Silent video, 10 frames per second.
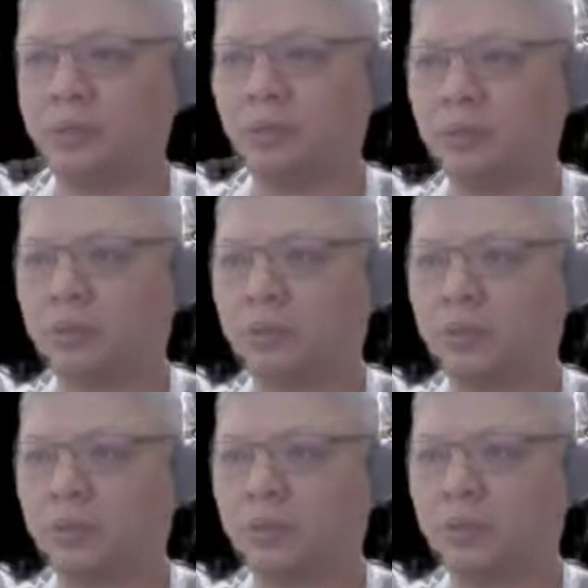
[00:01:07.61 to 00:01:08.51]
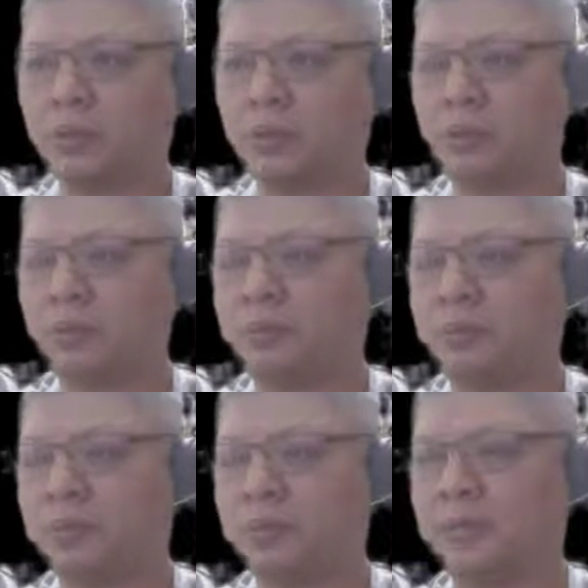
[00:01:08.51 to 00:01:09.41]
horse as h8
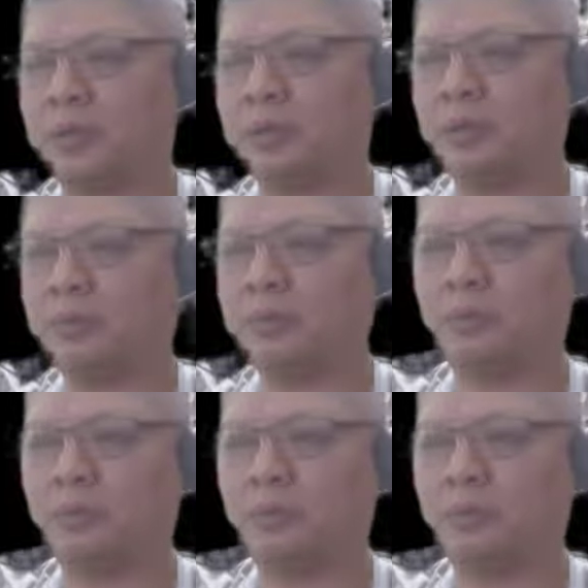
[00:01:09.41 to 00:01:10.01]
plus 7